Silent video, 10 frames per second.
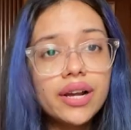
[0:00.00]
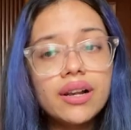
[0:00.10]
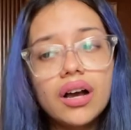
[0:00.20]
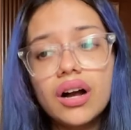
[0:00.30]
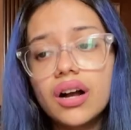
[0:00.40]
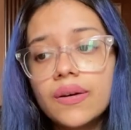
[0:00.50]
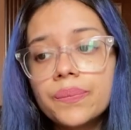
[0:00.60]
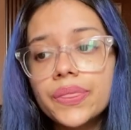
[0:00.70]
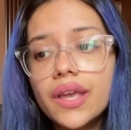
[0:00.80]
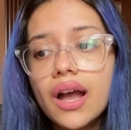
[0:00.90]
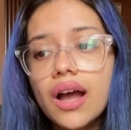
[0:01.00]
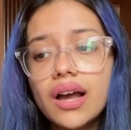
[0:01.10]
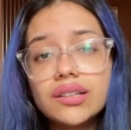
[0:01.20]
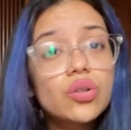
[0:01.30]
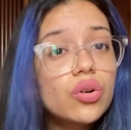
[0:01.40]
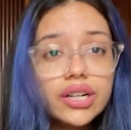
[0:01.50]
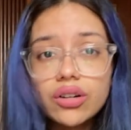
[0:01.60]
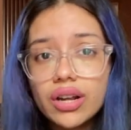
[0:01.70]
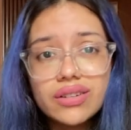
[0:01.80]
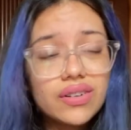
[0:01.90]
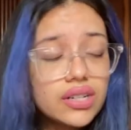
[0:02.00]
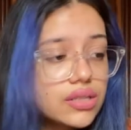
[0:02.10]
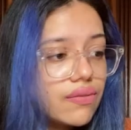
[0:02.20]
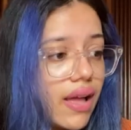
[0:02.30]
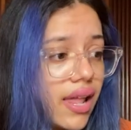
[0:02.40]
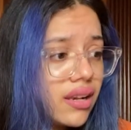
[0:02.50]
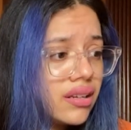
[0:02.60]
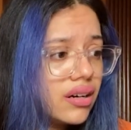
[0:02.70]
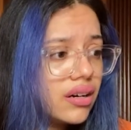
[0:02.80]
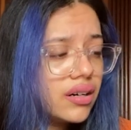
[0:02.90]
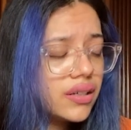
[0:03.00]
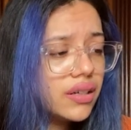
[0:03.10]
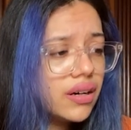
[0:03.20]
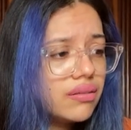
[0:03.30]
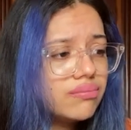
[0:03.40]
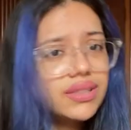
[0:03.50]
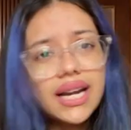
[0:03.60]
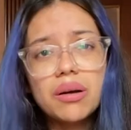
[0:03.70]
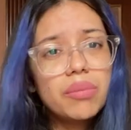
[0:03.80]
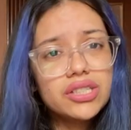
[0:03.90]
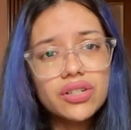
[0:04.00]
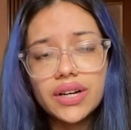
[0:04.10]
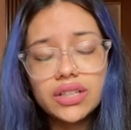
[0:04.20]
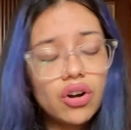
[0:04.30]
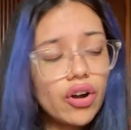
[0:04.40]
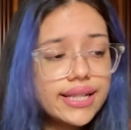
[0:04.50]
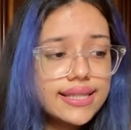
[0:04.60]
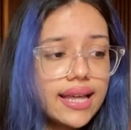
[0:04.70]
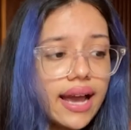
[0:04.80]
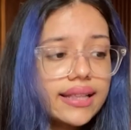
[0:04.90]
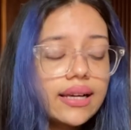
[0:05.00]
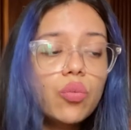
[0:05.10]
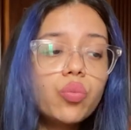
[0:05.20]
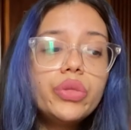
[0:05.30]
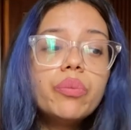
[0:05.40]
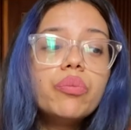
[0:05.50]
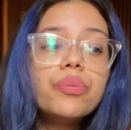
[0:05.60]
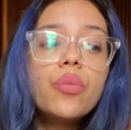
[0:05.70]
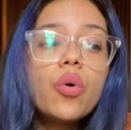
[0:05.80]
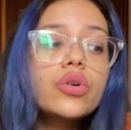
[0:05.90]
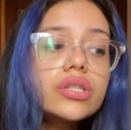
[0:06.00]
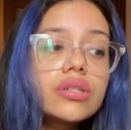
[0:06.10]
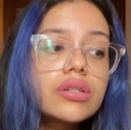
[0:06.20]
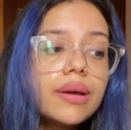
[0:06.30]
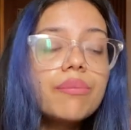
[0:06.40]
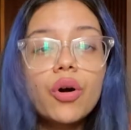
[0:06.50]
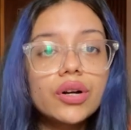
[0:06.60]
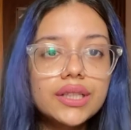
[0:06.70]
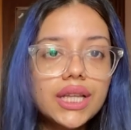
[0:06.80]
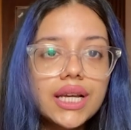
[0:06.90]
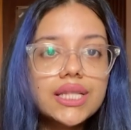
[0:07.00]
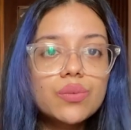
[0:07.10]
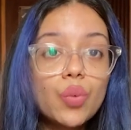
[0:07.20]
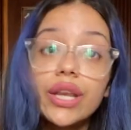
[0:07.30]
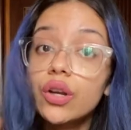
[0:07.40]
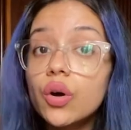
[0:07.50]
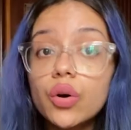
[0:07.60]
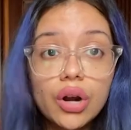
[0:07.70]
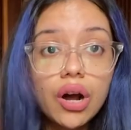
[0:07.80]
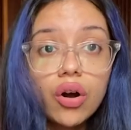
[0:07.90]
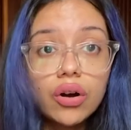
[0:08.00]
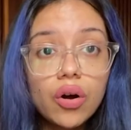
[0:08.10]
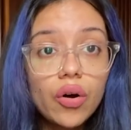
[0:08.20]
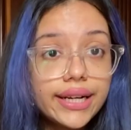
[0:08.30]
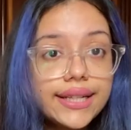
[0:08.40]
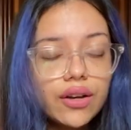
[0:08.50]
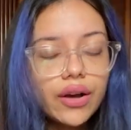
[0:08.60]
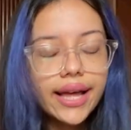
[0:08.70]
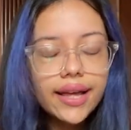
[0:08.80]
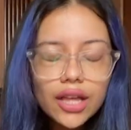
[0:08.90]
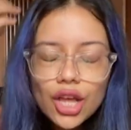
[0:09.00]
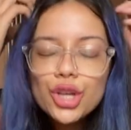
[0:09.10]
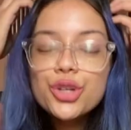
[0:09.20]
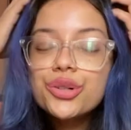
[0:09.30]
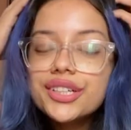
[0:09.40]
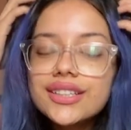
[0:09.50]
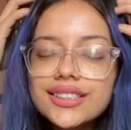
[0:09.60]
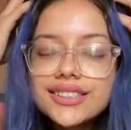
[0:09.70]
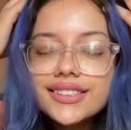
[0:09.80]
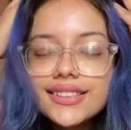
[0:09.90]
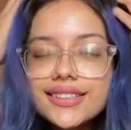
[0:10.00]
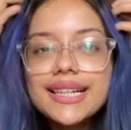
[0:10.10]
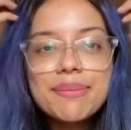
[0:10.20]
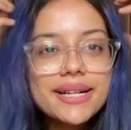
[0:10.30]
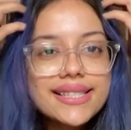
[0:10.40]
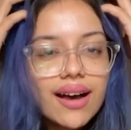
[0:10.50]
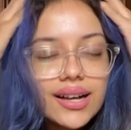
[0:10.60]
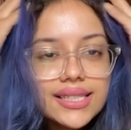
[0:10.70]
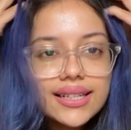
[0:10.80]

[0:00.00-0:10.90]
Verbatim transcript: oil. Um, coconut oil works well. Uh, there are a bunch of other oils there. I think the most important thing is, when you're uh, oiling your hair, you really massage